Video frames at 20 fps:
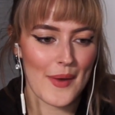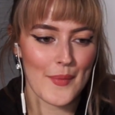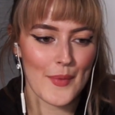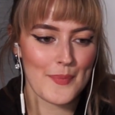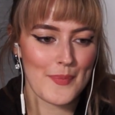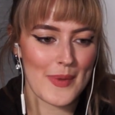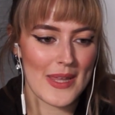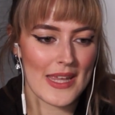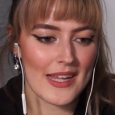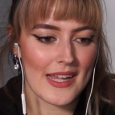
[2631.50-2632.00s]

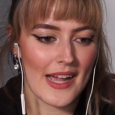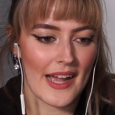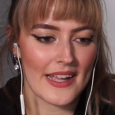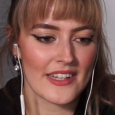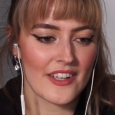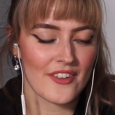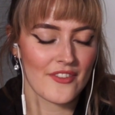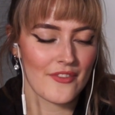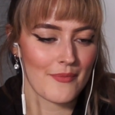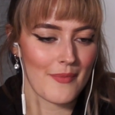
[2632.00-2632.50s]
would be
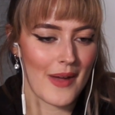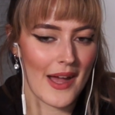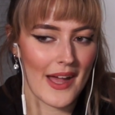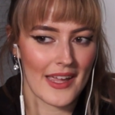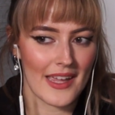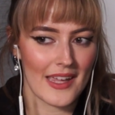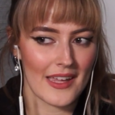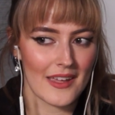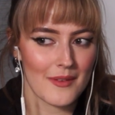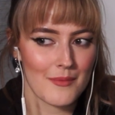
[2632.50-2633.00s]
kind of
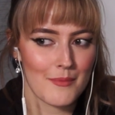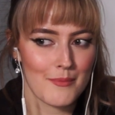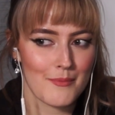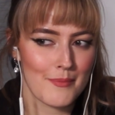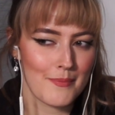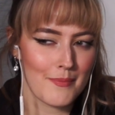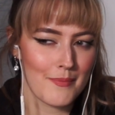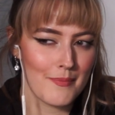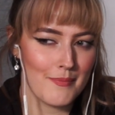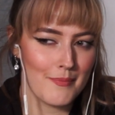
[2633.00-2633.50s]
my
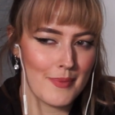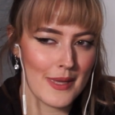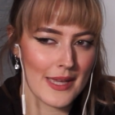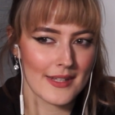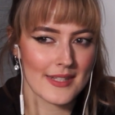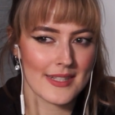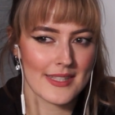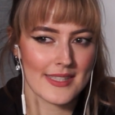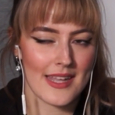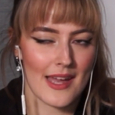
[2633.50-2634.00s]

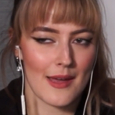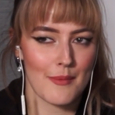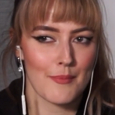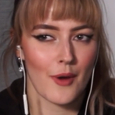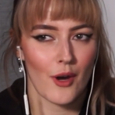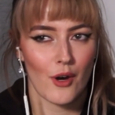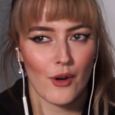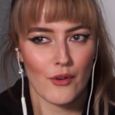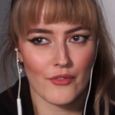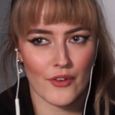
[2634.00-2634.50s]
big step
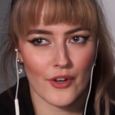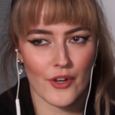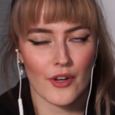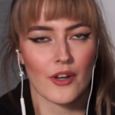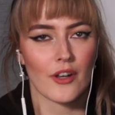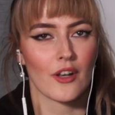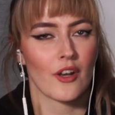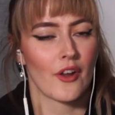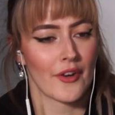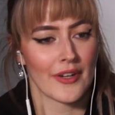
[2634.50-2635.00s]

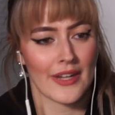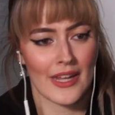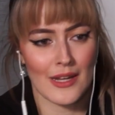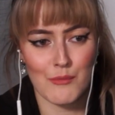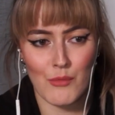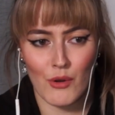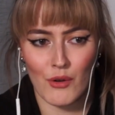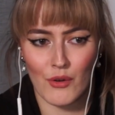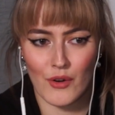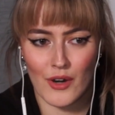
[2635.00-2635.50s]
over learning
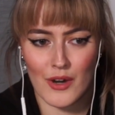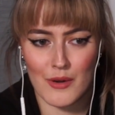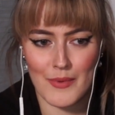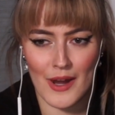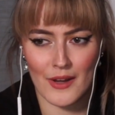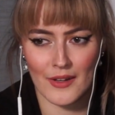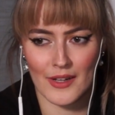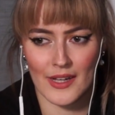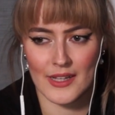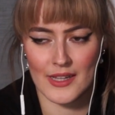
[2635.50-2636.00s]
more
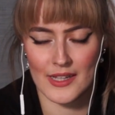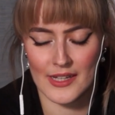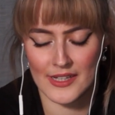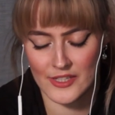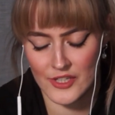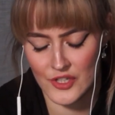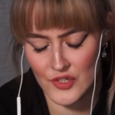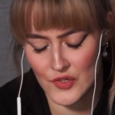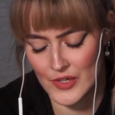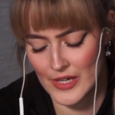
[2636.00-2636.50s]
about like the
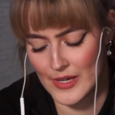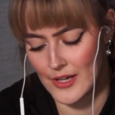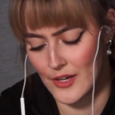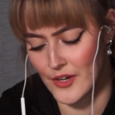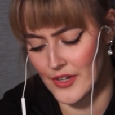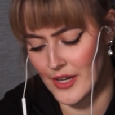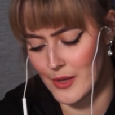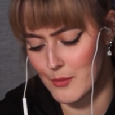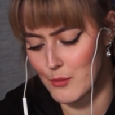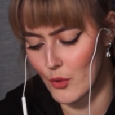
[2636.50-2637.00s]
industry,
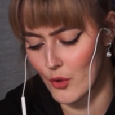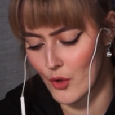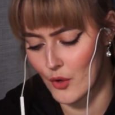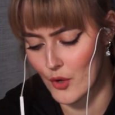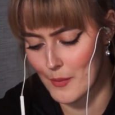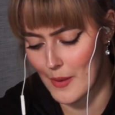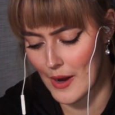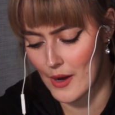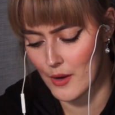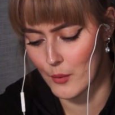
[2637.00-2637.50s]
learning more
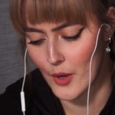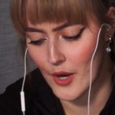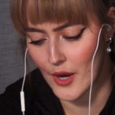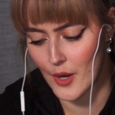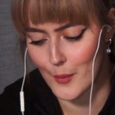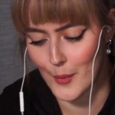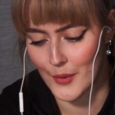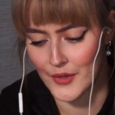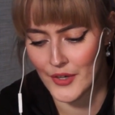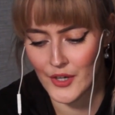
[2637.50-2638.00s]
about where
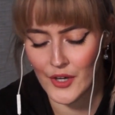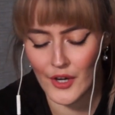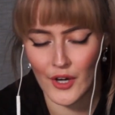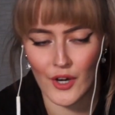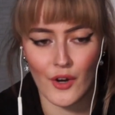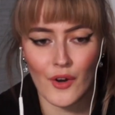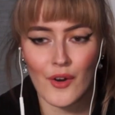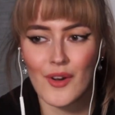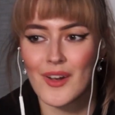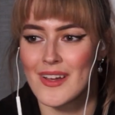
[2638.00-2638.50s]
I want to
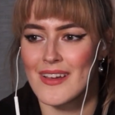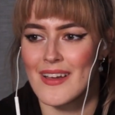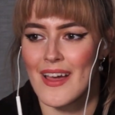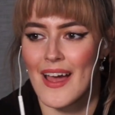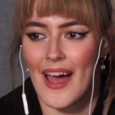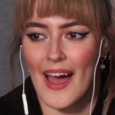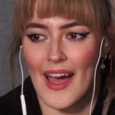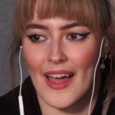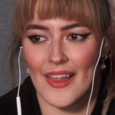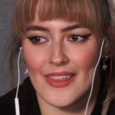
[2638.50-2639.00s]
go.
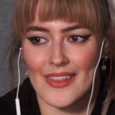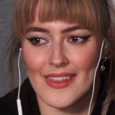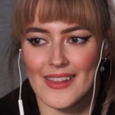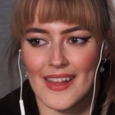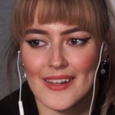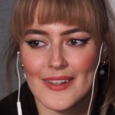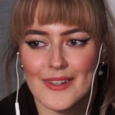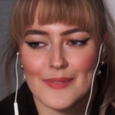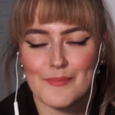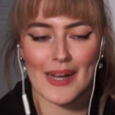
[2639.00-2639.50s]
And
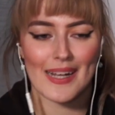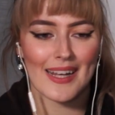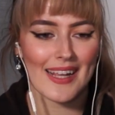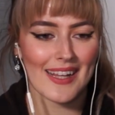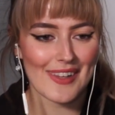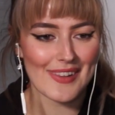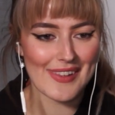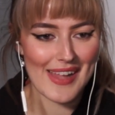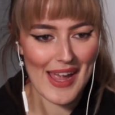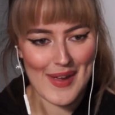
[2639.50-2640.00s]
like my
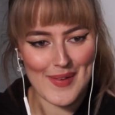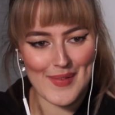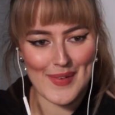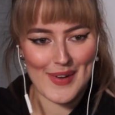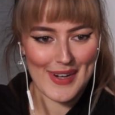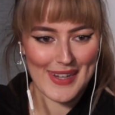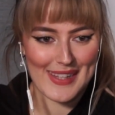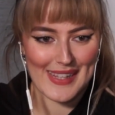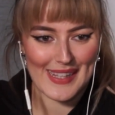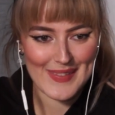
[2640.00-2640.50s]
little
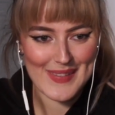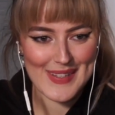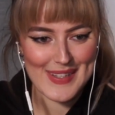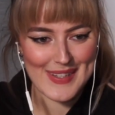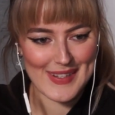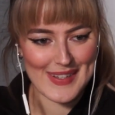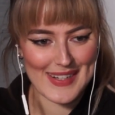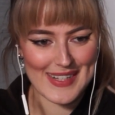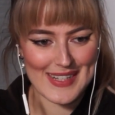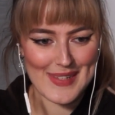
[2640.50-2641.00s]
network that I'm
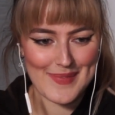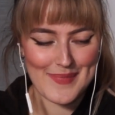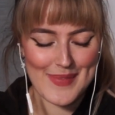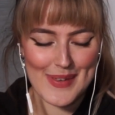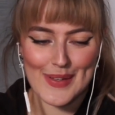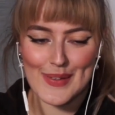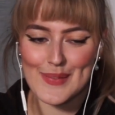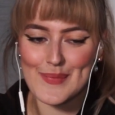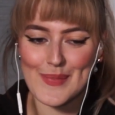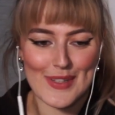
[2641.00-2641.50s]
starting to
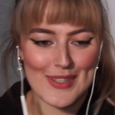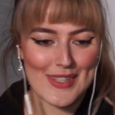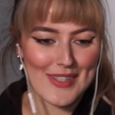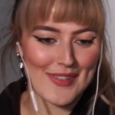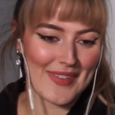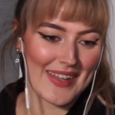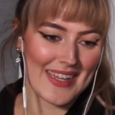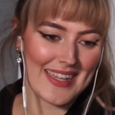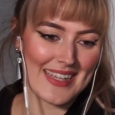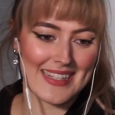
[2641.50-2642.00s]
build, most
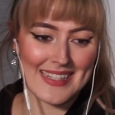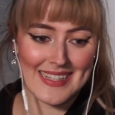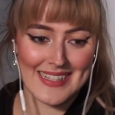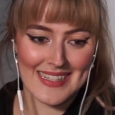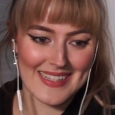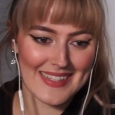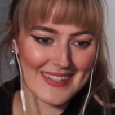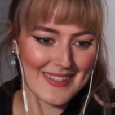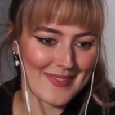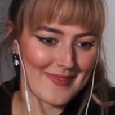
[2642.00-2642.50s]
of it is